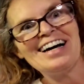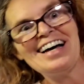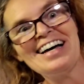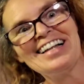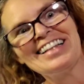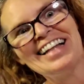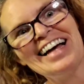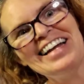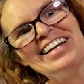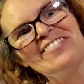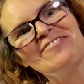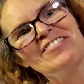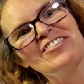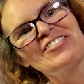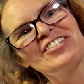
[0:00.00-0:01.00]
That
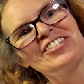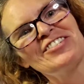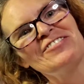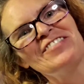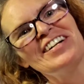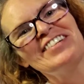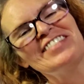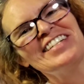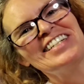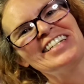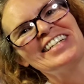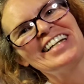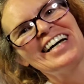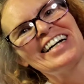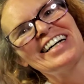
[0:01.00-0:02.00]
didn't work too well, did
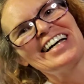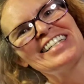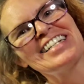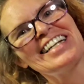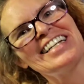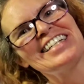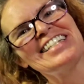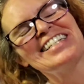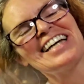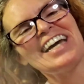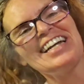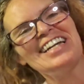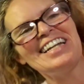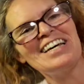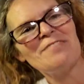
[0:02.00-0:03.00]
it? I guess I didn't
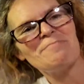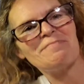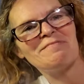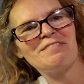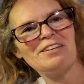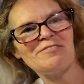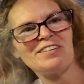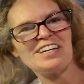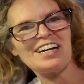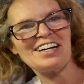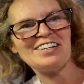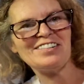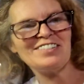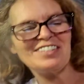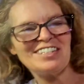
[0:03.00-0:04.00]
tighten it up. There we
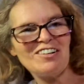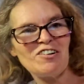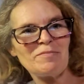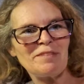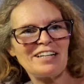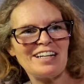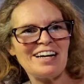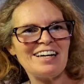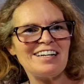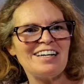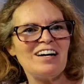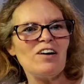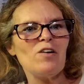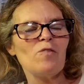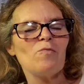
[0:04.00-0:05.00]
go. Sorry about that.
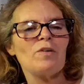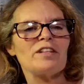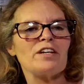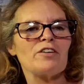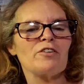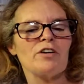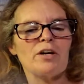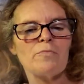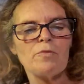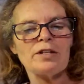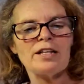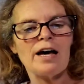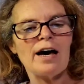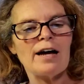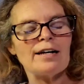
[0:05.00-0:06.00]
With it cooking
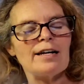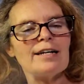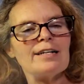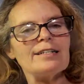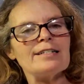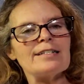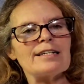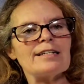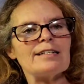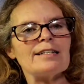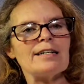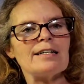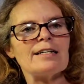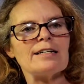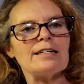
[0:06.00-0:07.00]
with the onions and
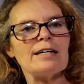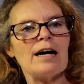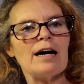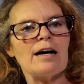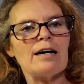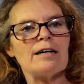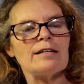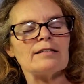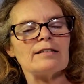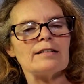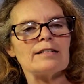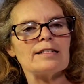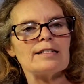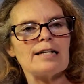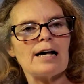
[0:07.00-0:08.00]
the
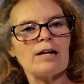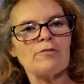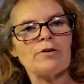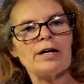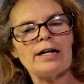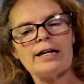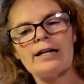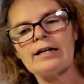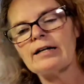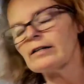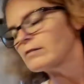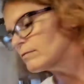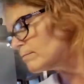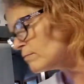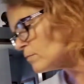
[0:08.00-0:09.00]
celery and
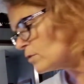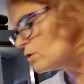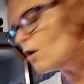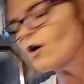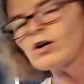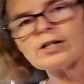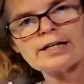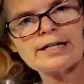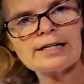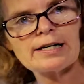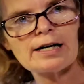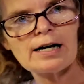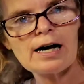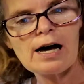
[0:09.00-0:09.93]
the garlic,